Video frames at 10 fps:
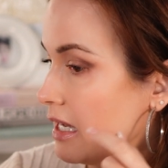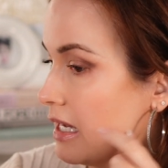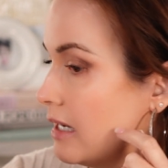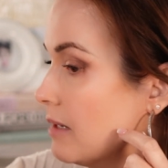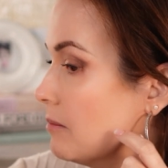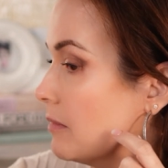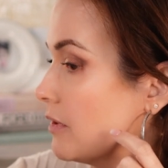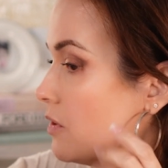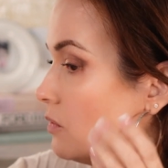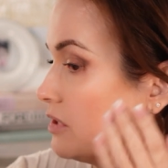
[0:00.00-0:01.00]

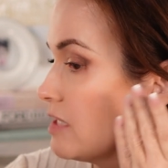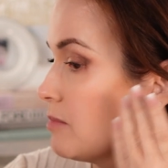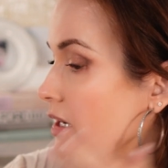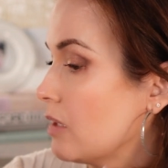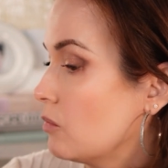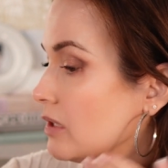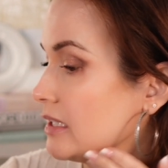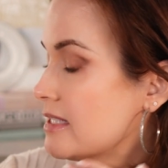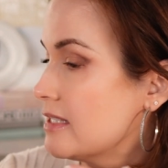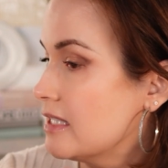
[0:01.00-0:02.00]
the only spot I
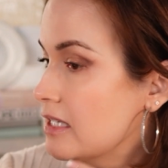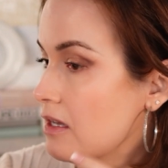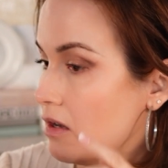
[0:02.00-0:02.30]
really see